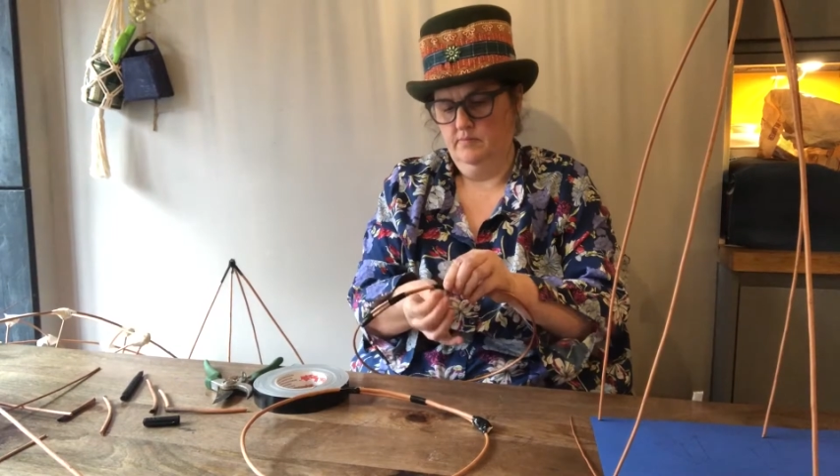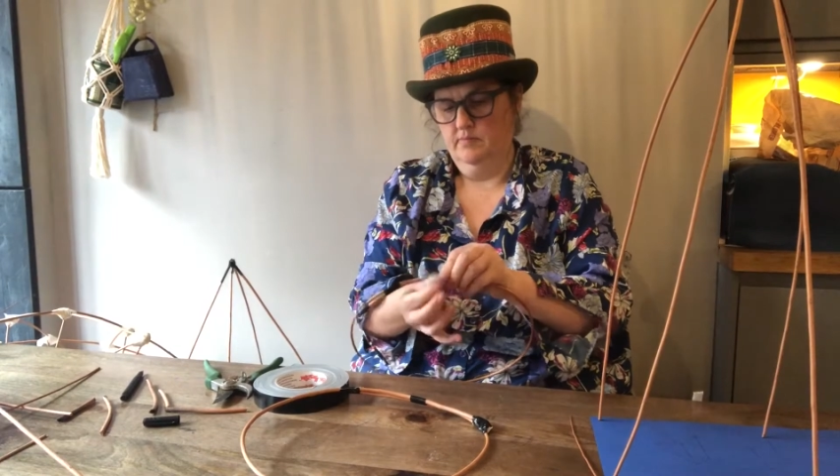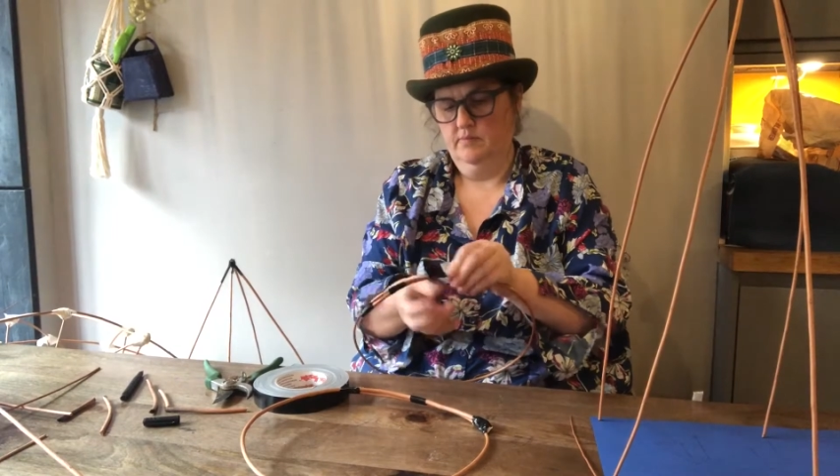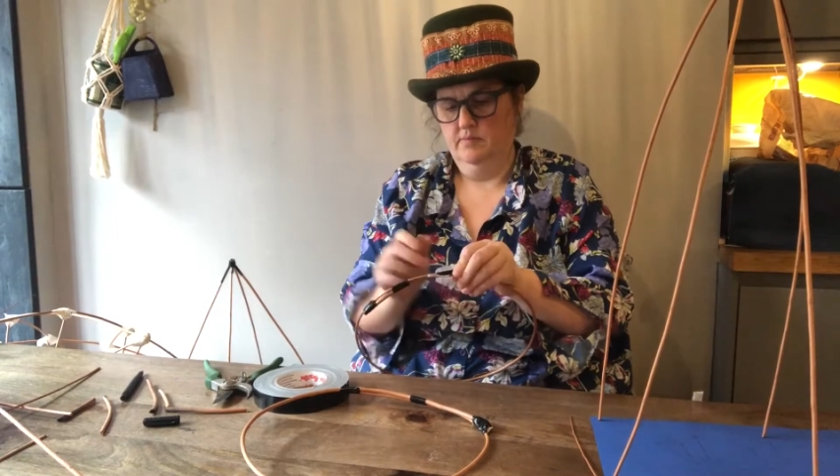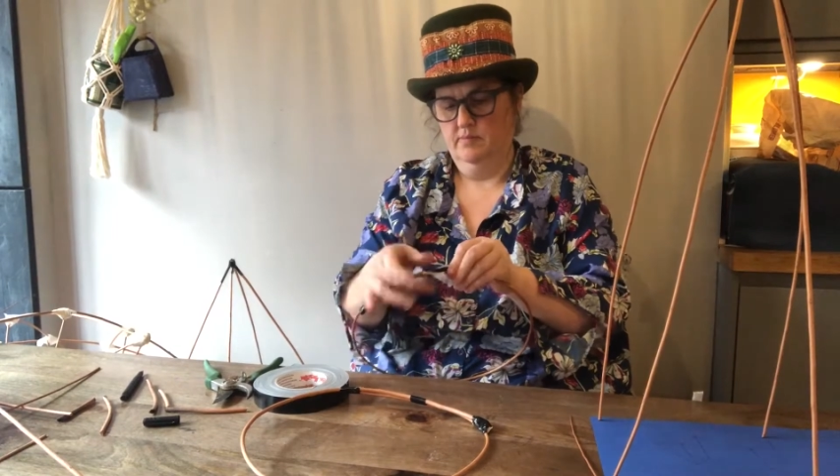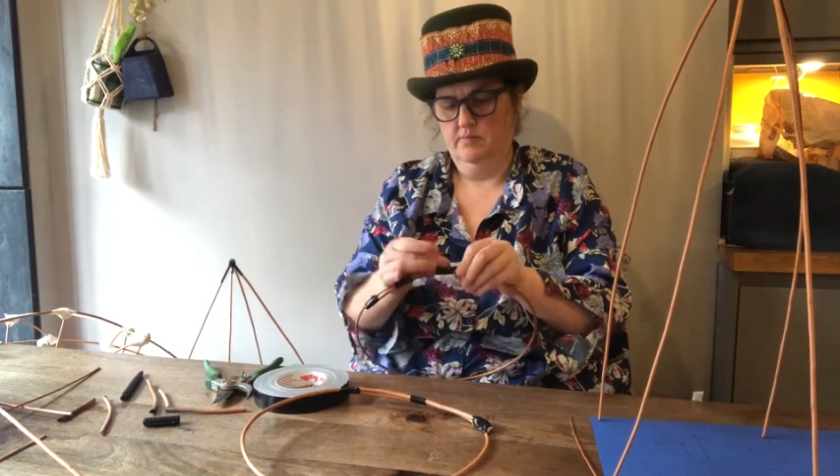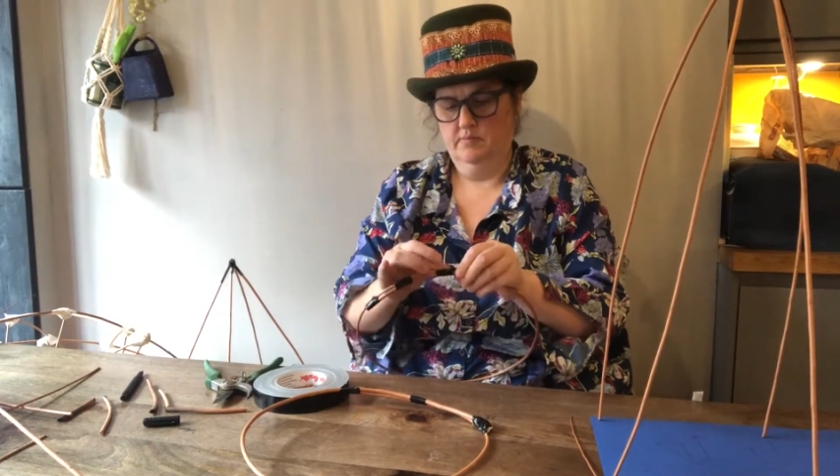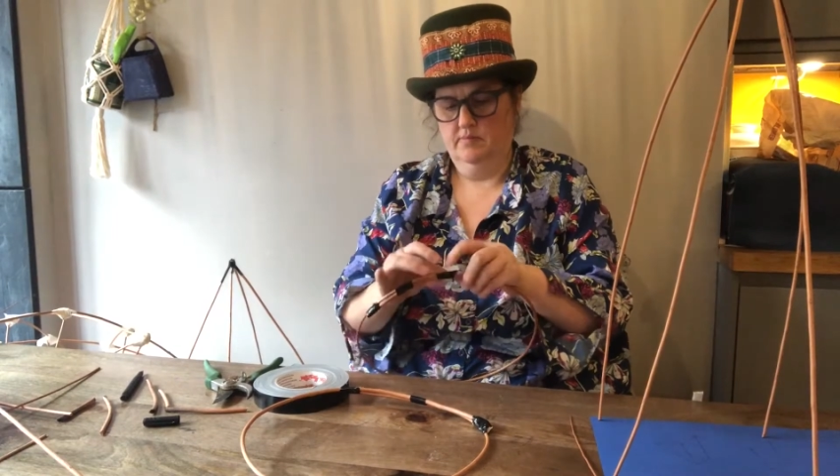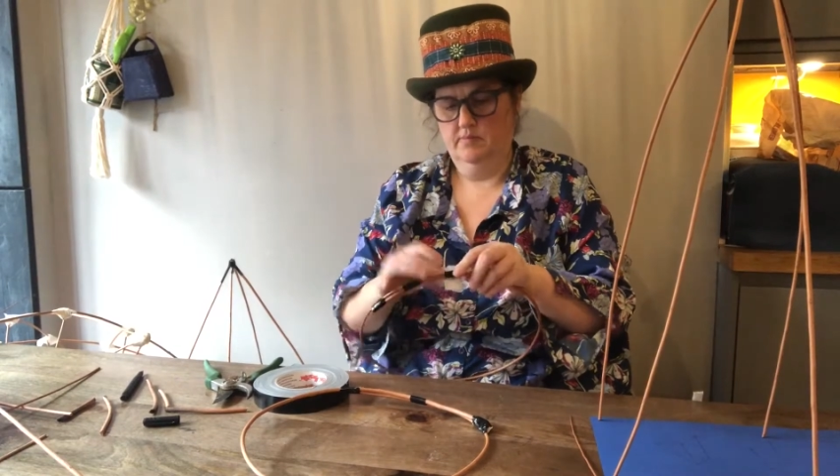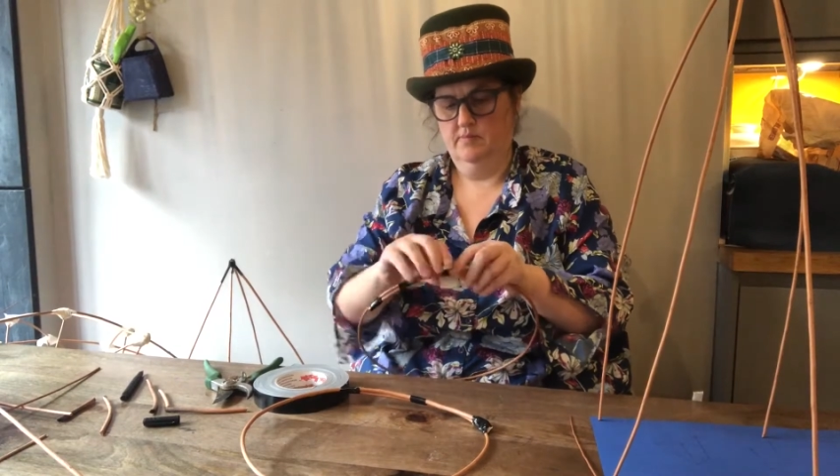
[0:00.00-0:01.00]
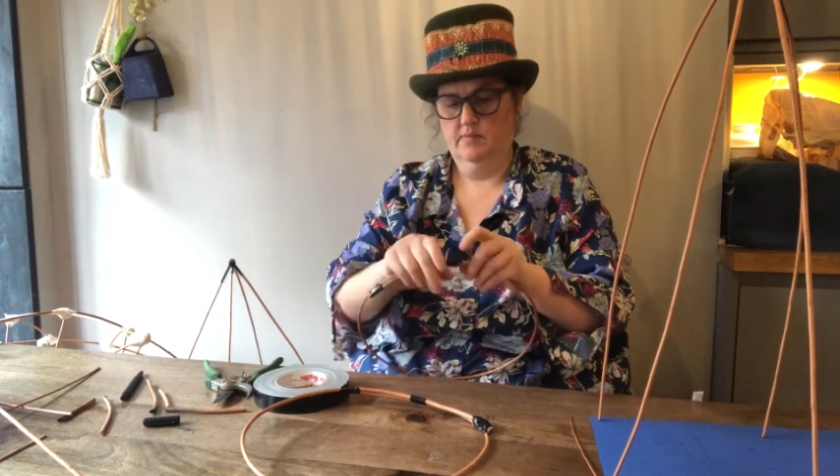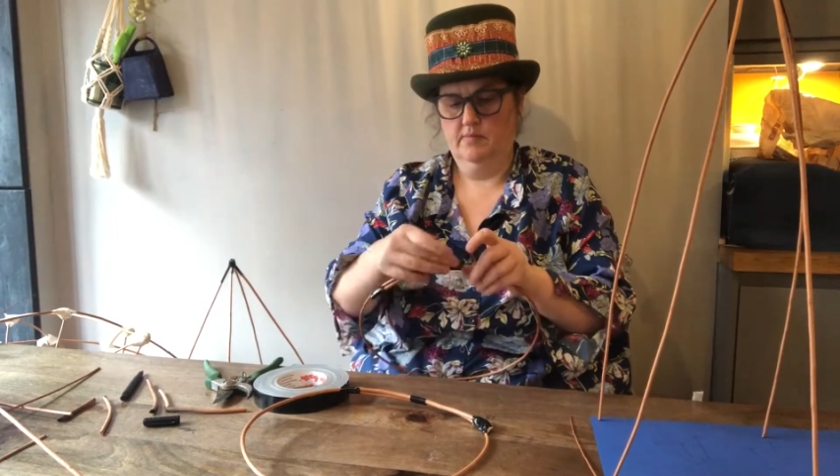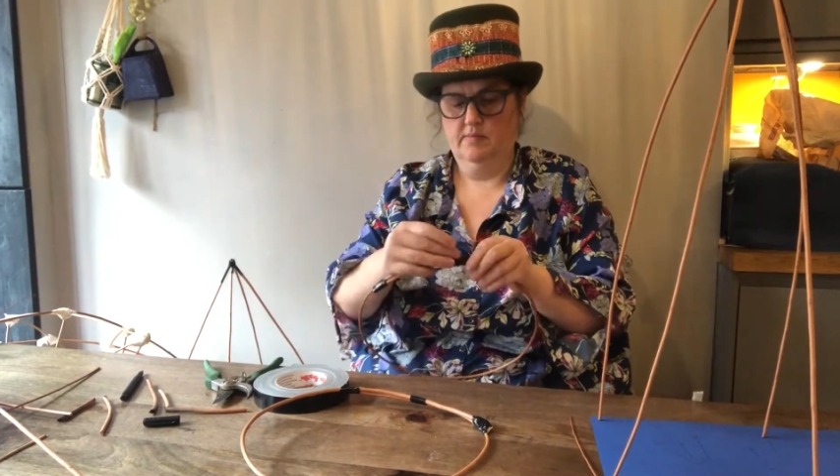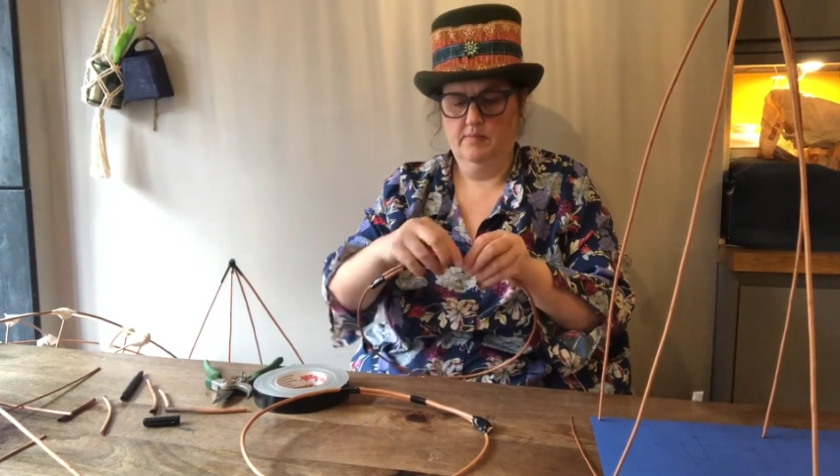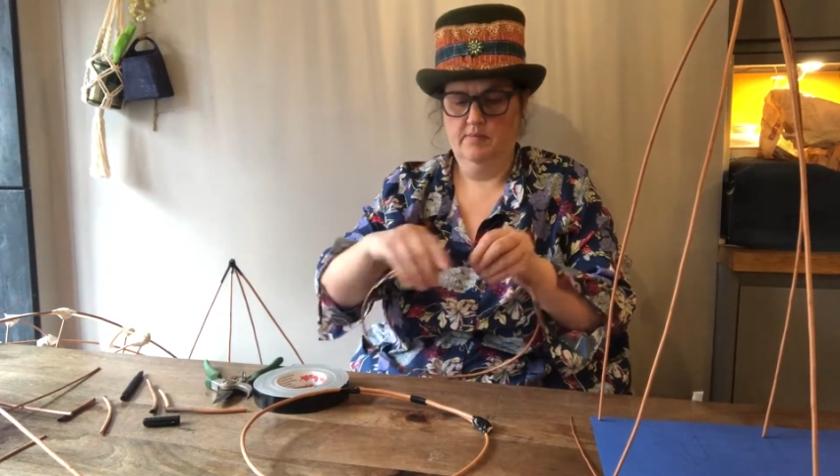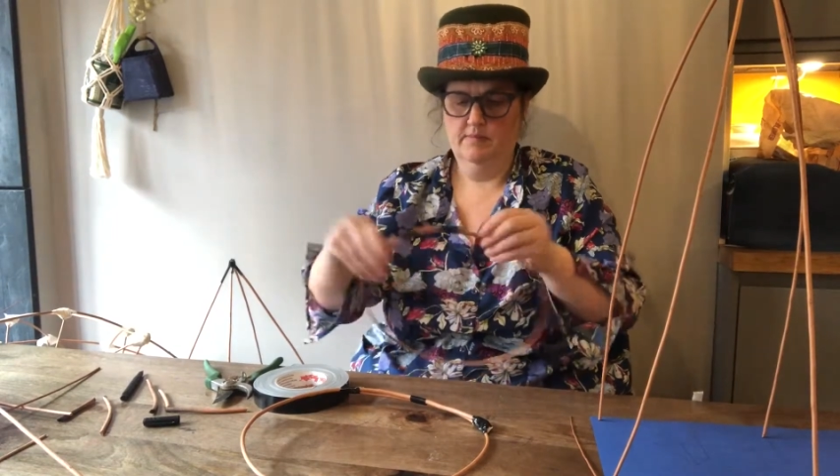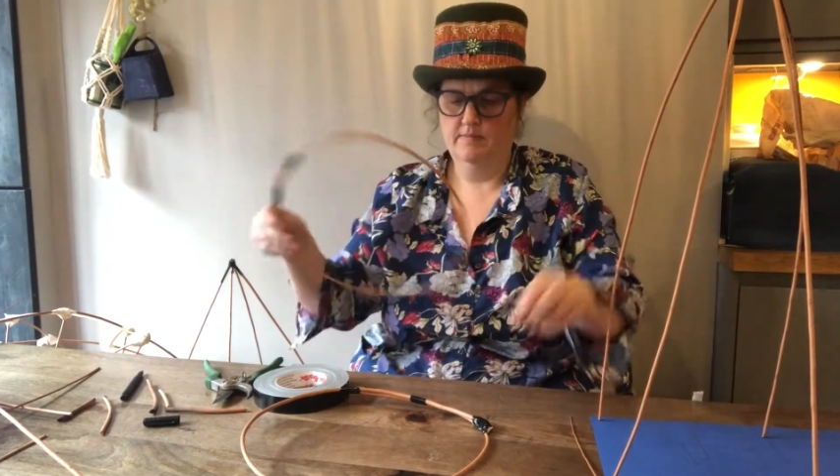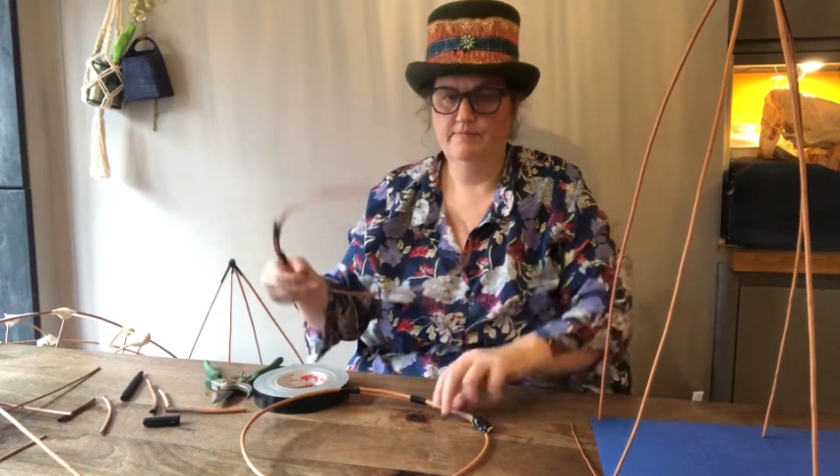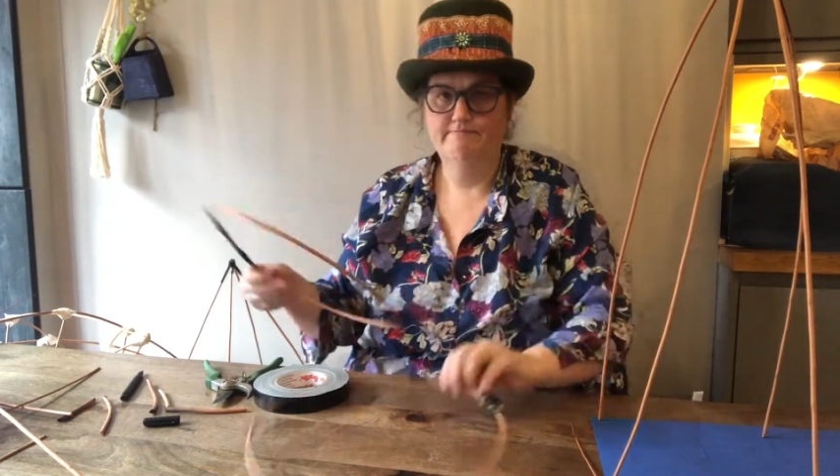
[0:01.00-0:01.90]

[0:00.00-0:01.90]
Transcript: needs to be slightly smaller than this one.